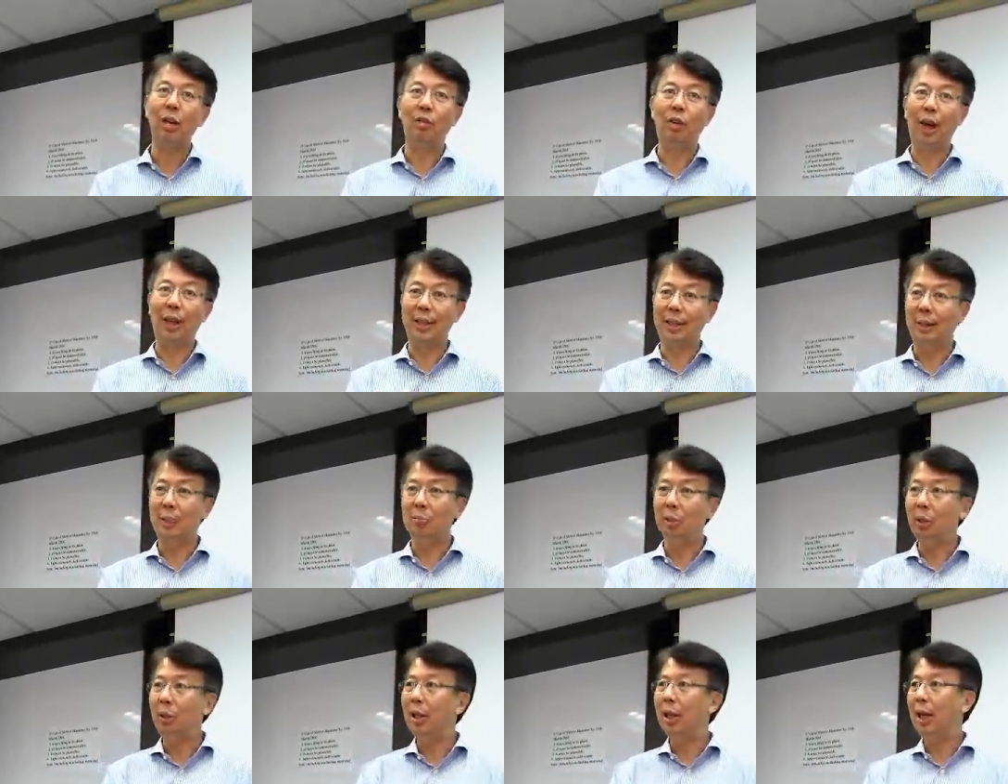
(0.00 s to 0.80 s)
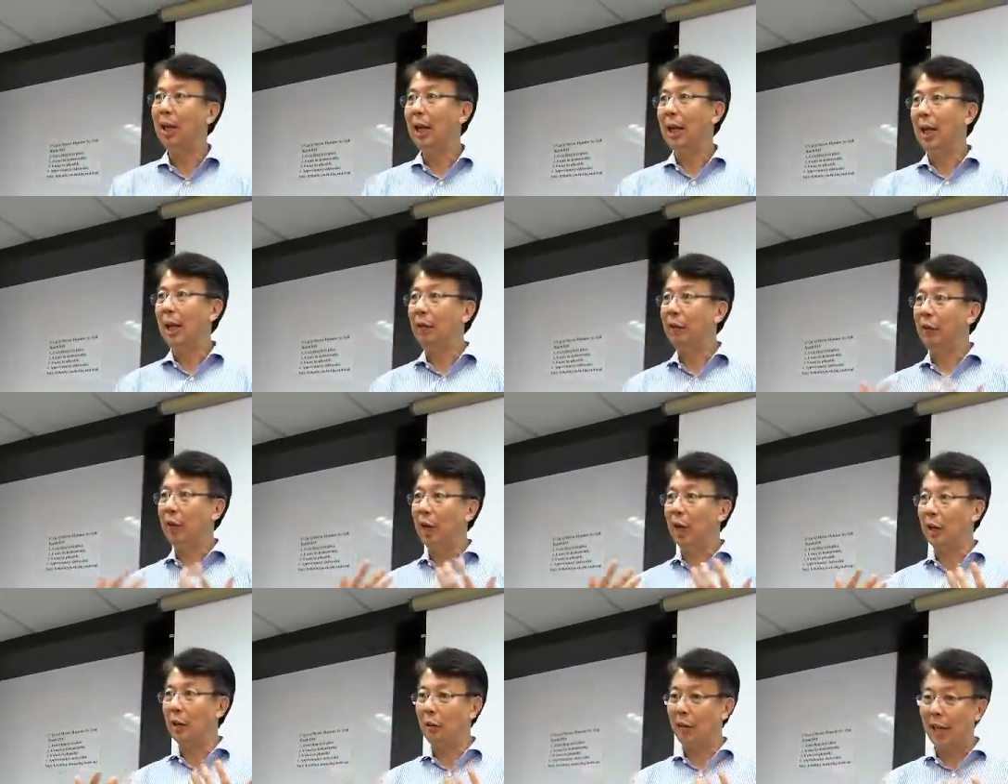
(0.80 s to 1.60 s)
For example, if
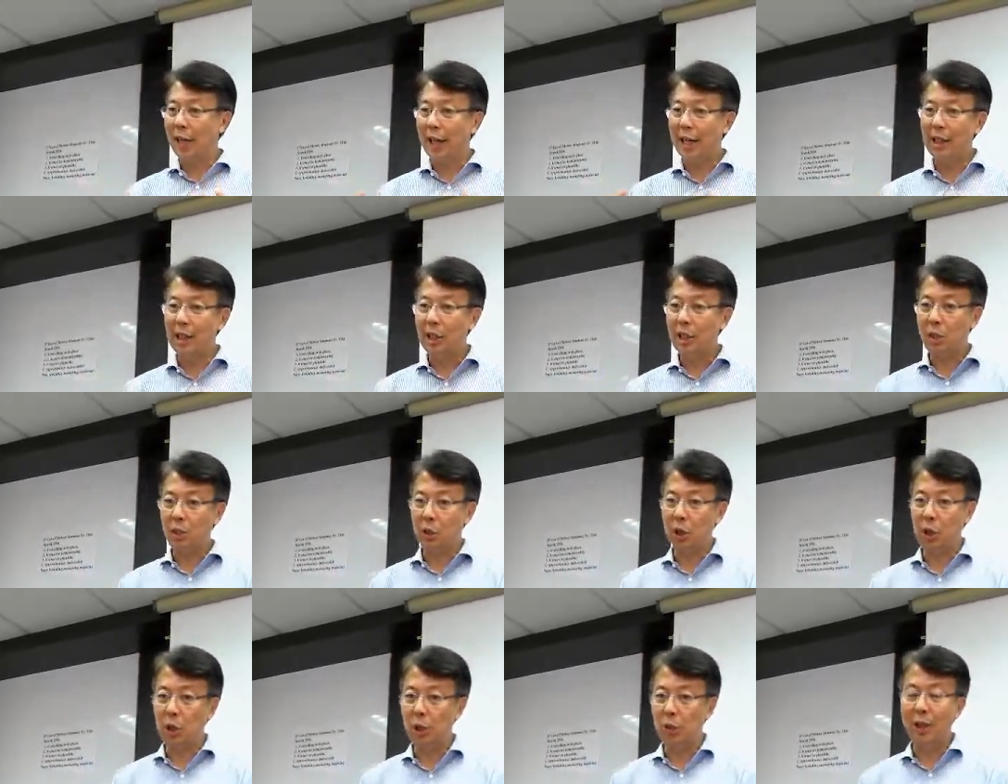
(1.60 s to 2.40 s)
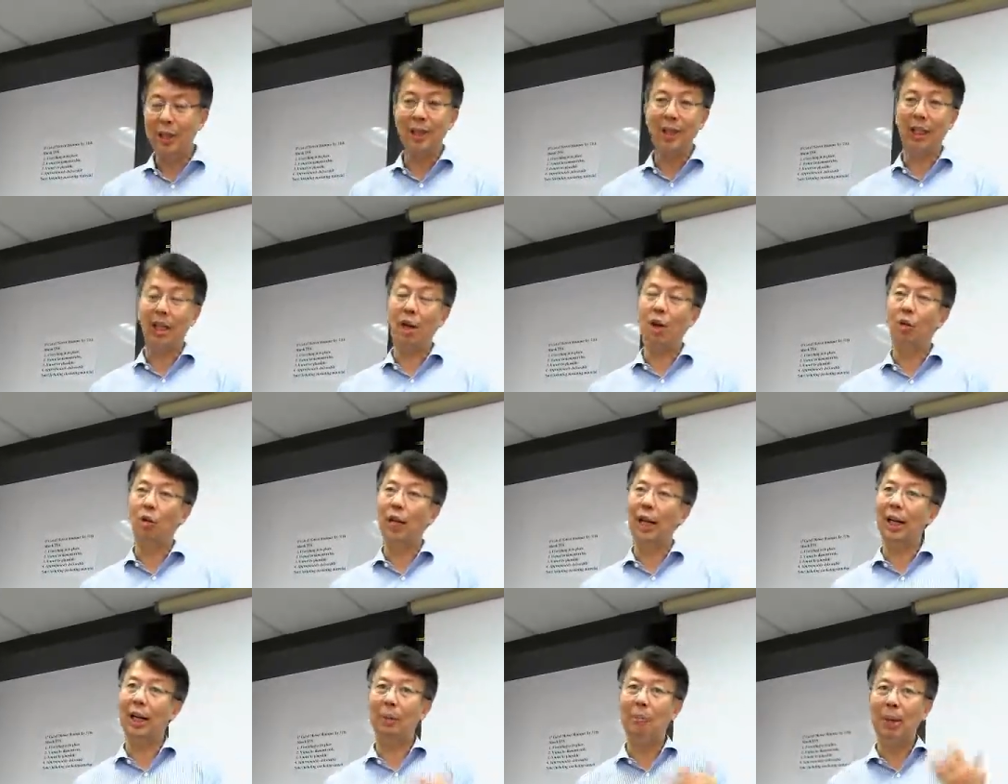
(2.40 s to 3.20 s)
you are related to students and all
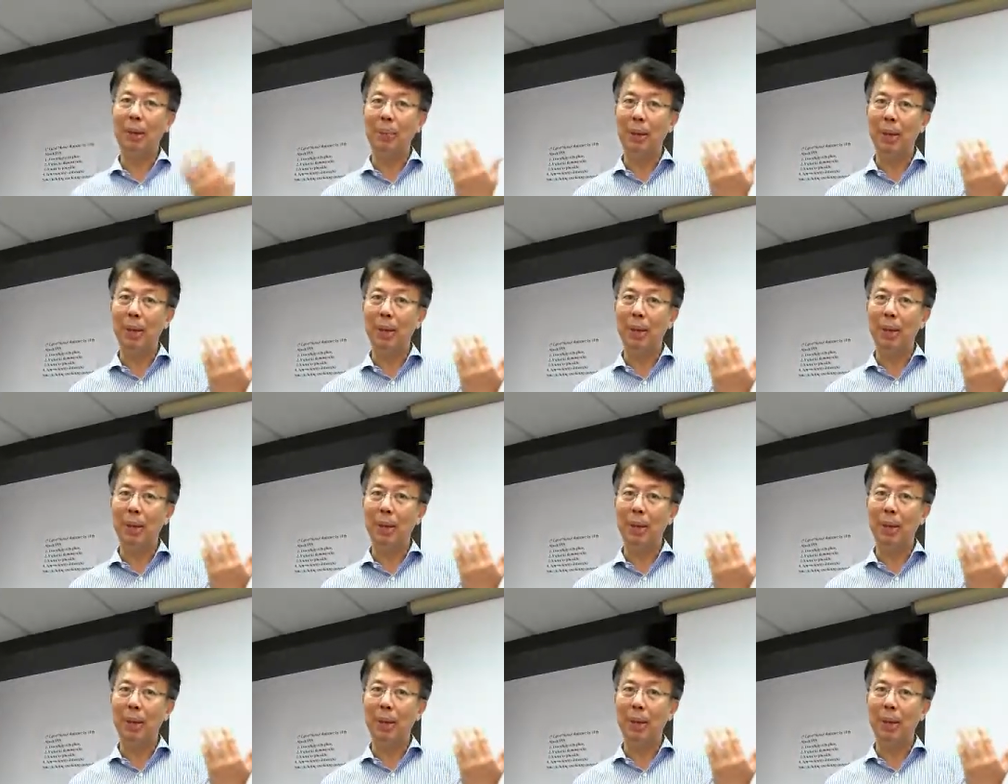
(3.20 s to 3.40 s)
that, it may